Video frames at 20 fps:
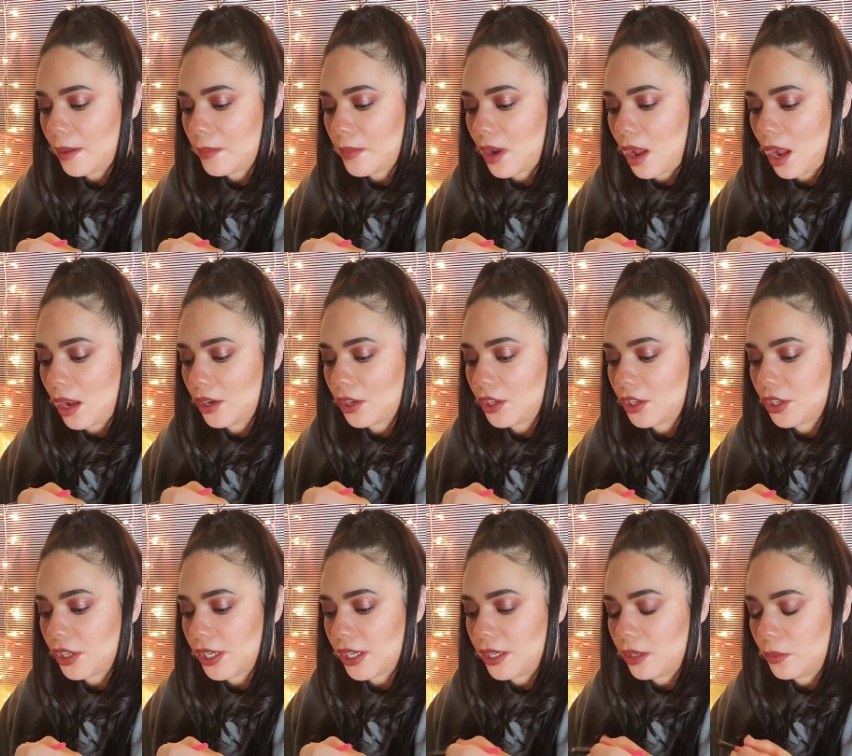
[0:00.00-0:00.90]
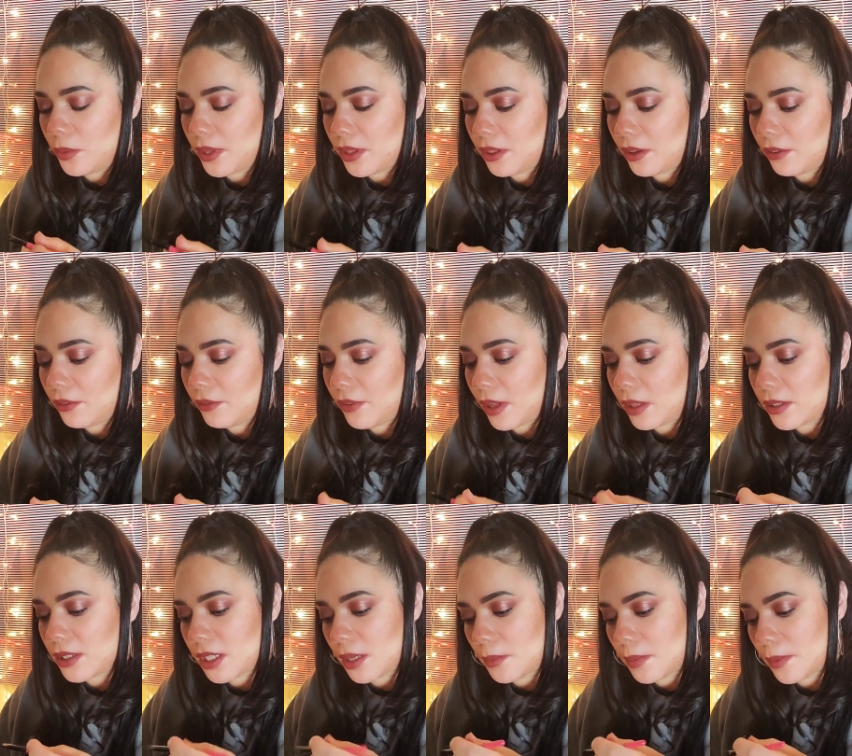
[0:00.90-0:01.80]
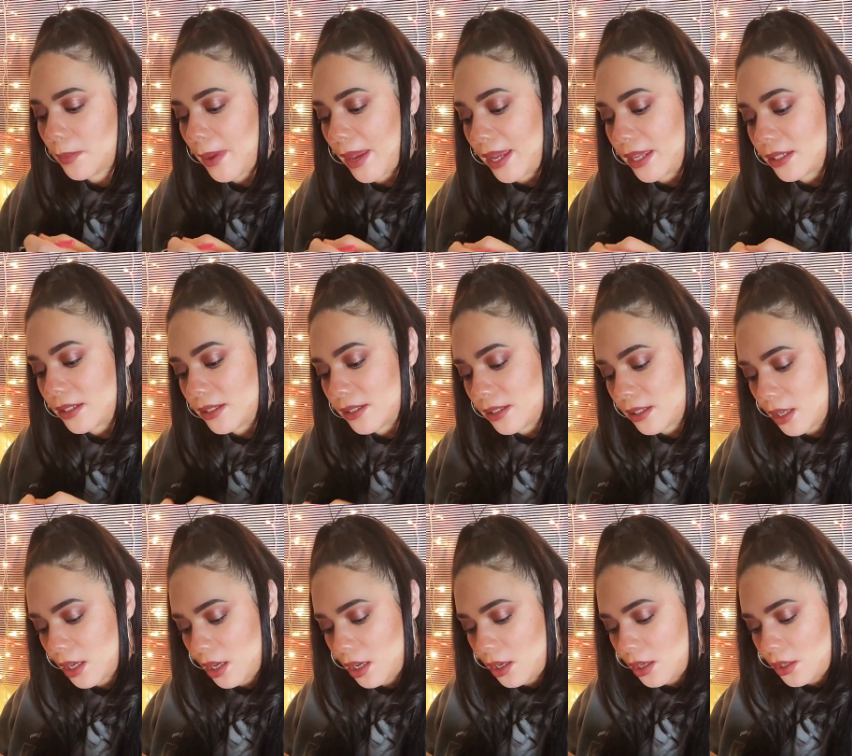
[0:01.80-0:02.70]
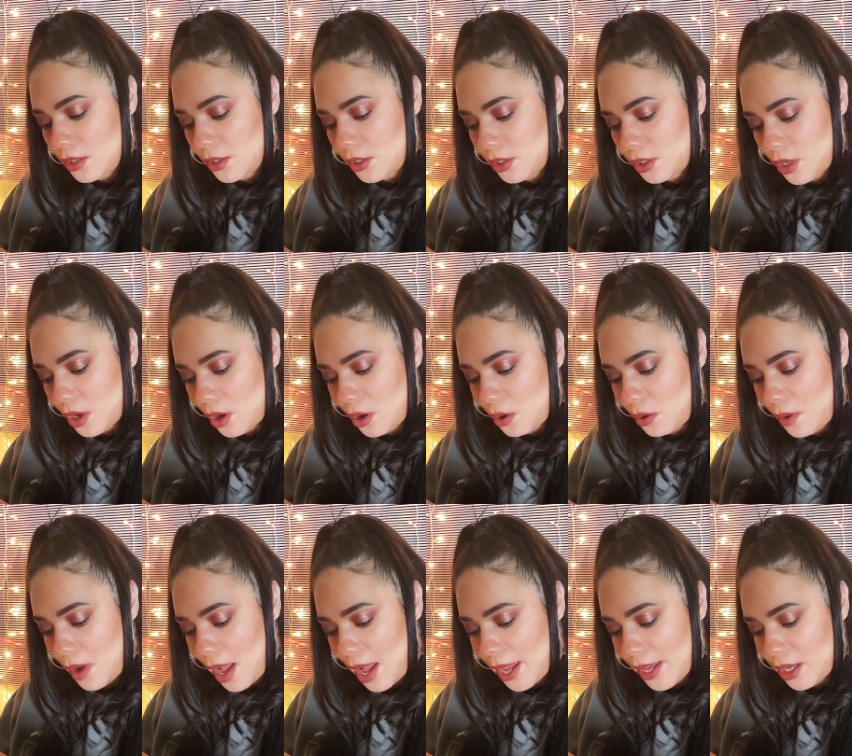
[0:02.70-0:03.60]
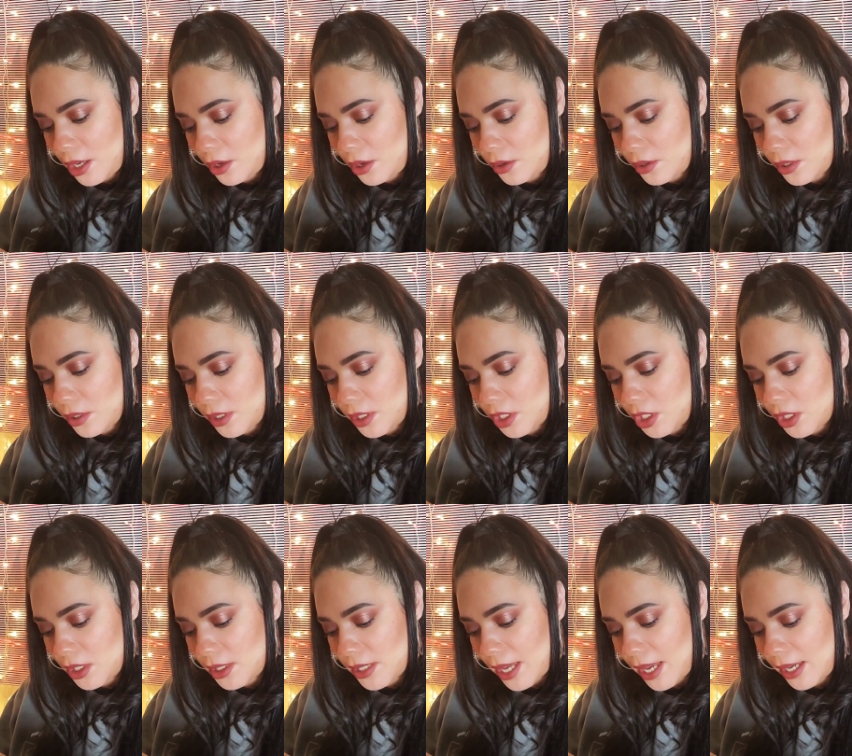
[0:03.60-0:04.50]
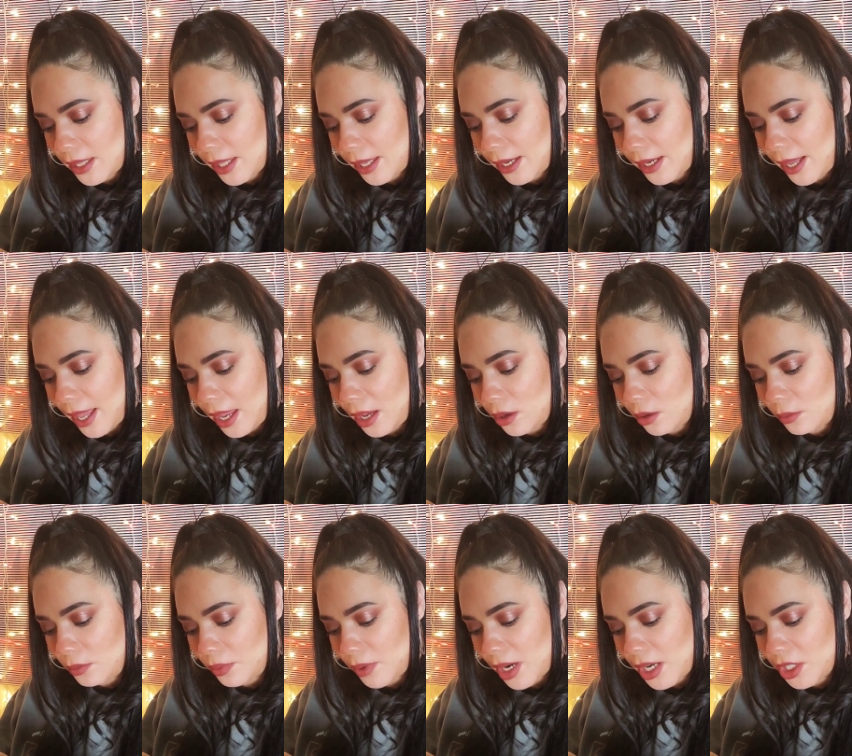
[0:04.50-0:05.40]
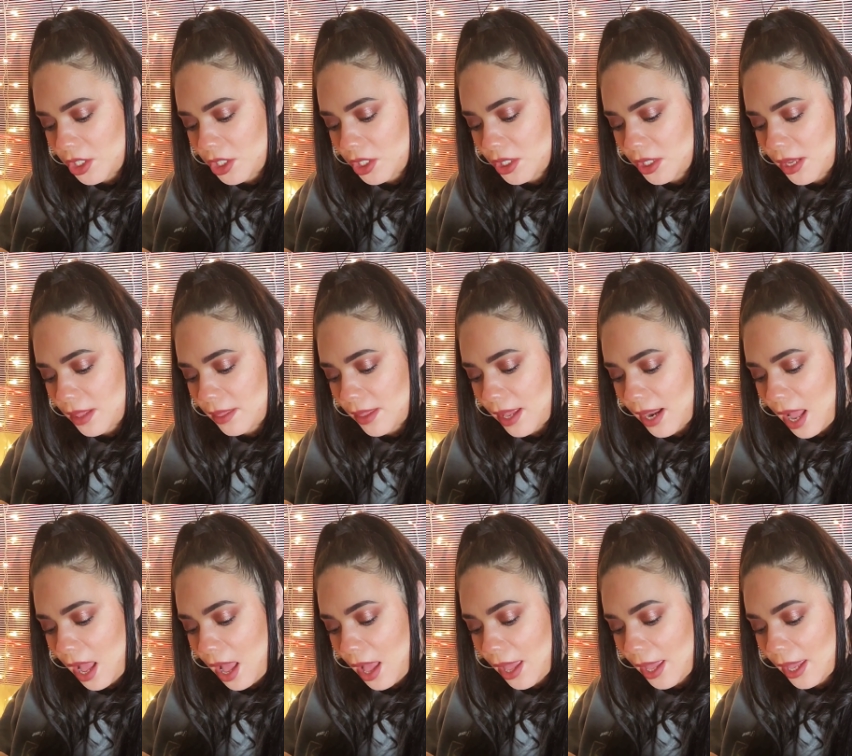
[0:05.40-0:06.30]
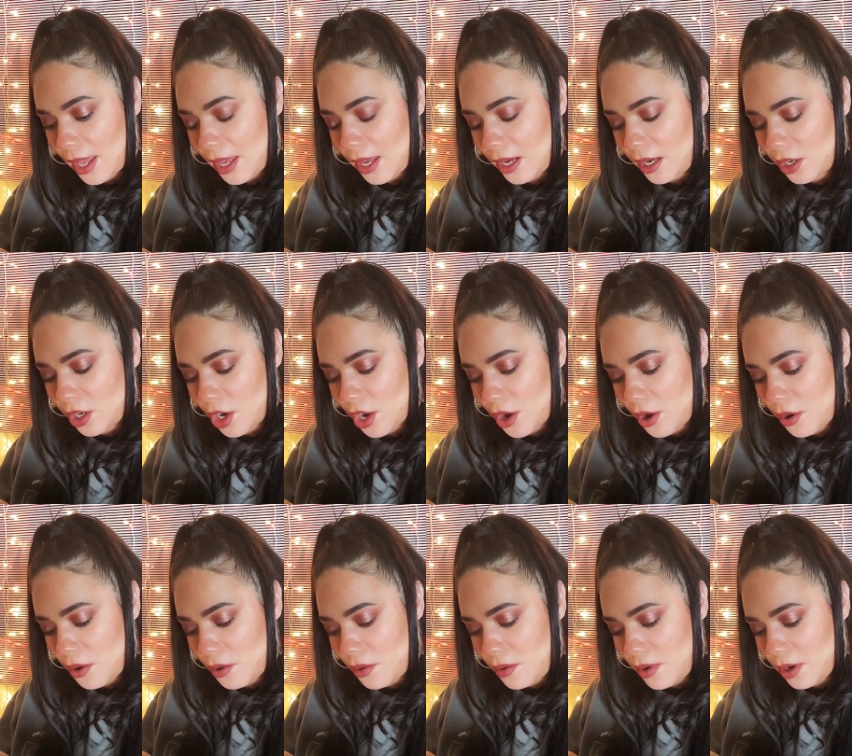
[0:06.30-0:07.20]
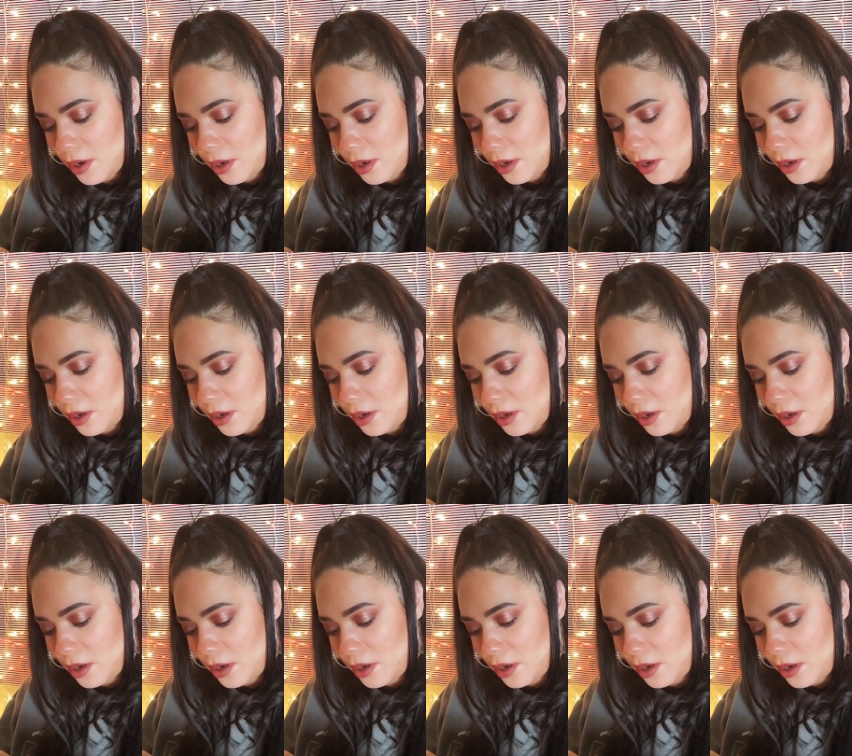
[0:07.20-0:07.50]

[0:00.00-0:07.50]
am not good with felt tipped pens. So I usually just take like an angled brush that I know